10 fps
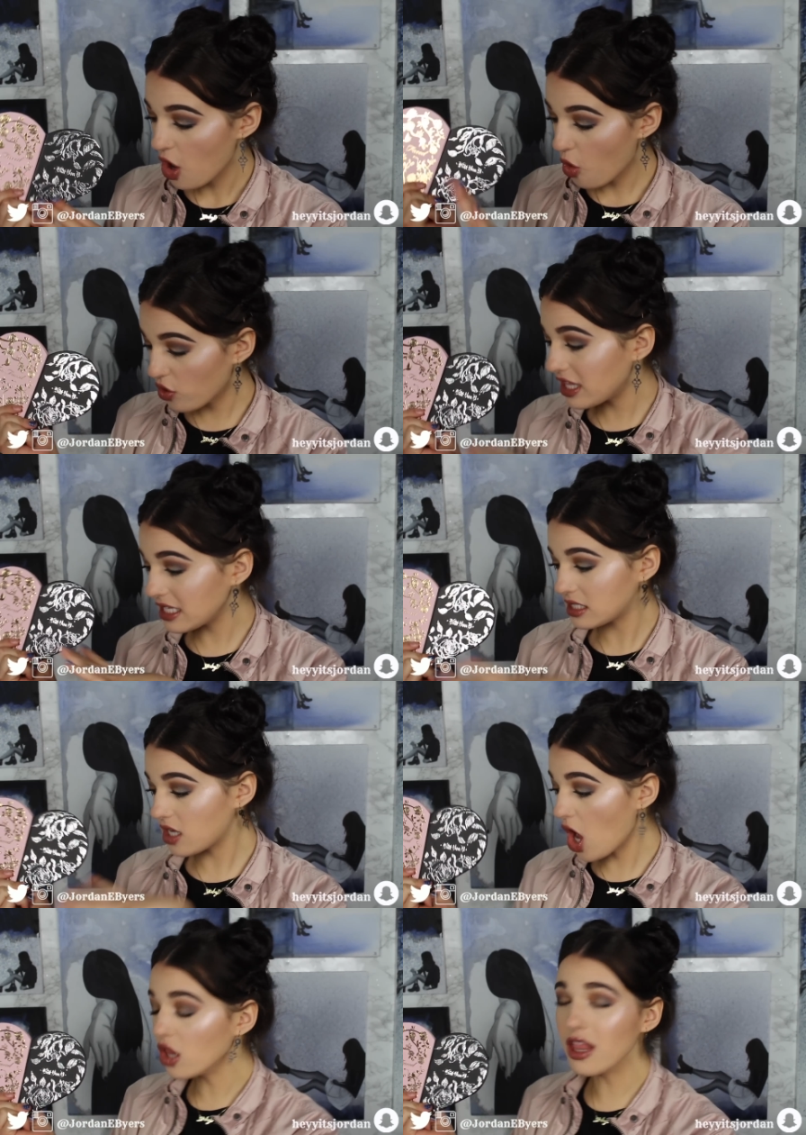Or this
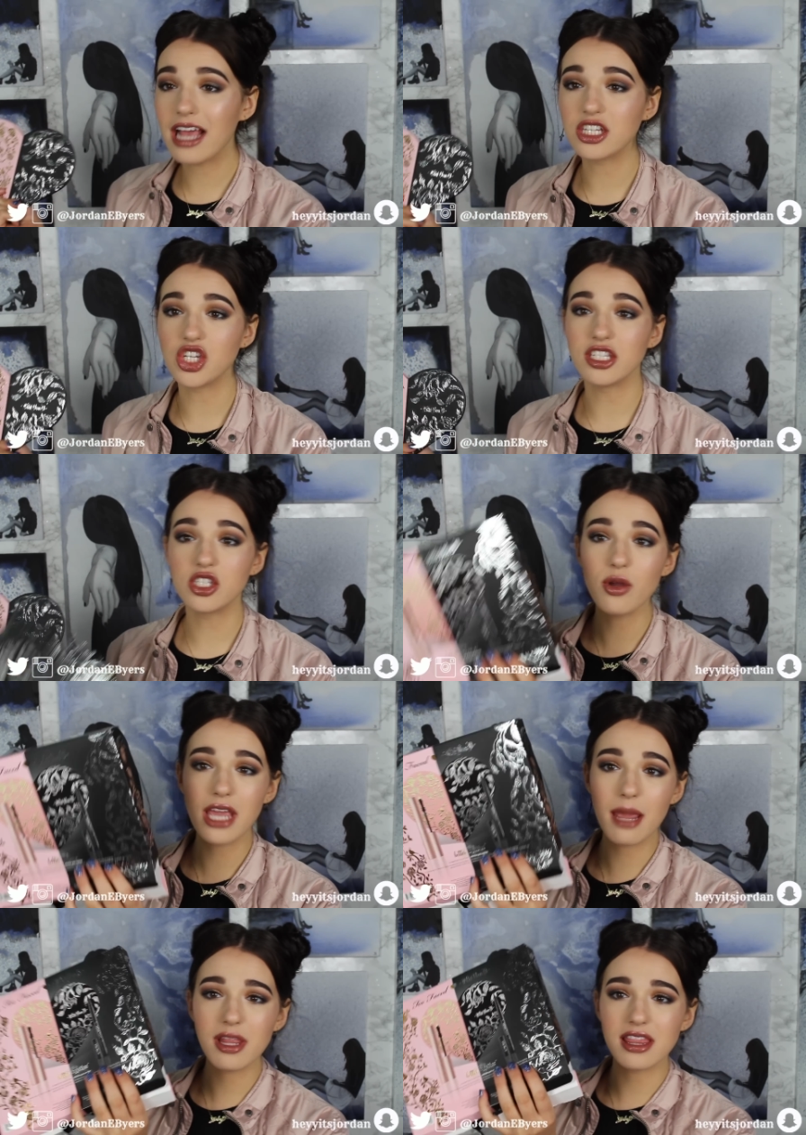collection. So it
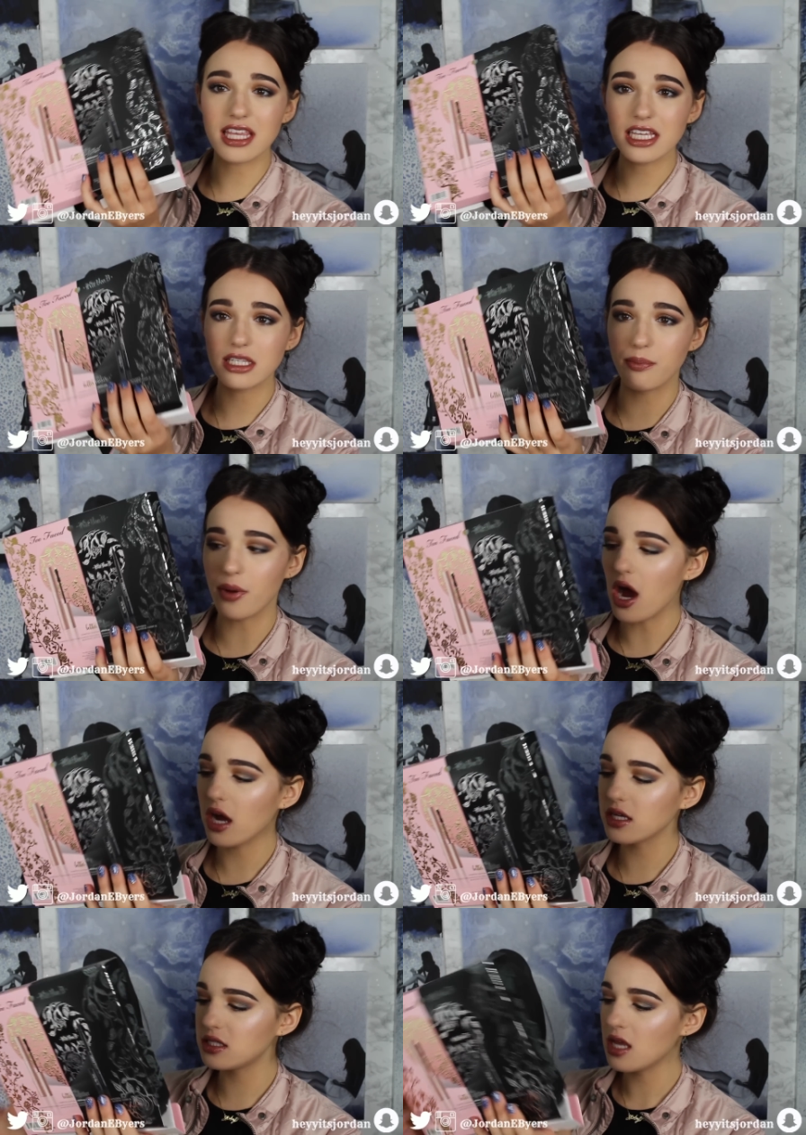came in this
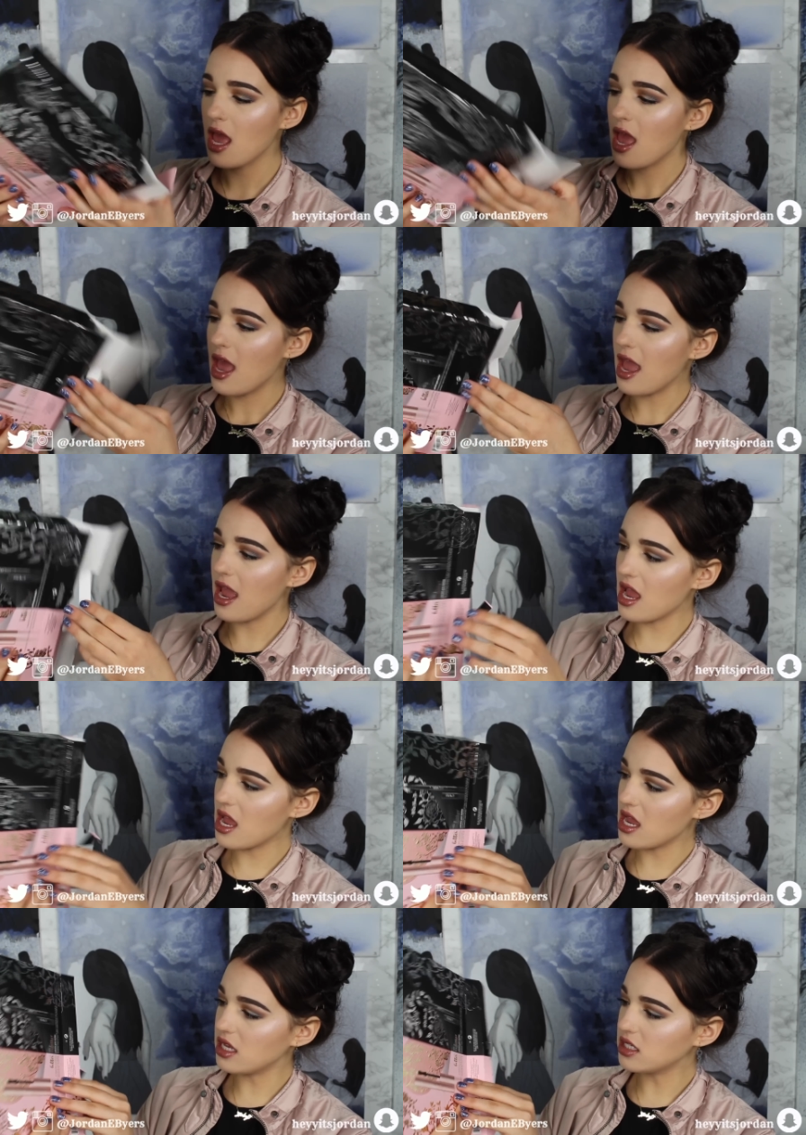box,
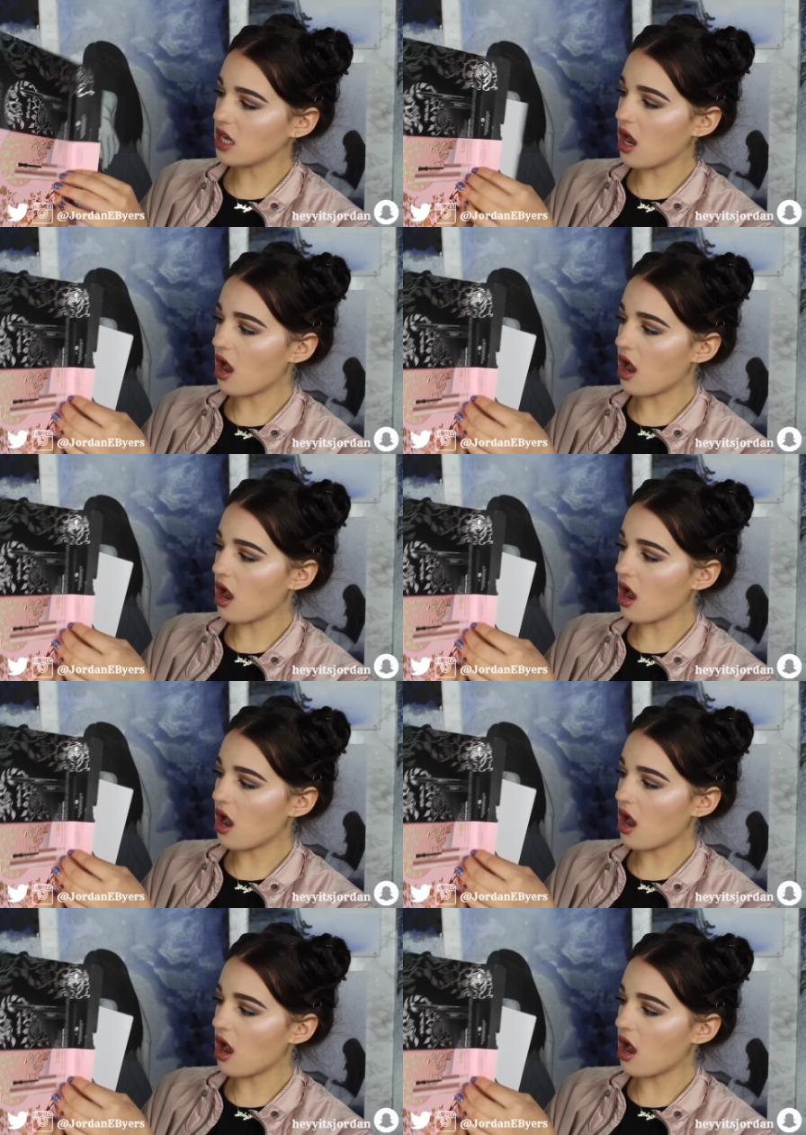and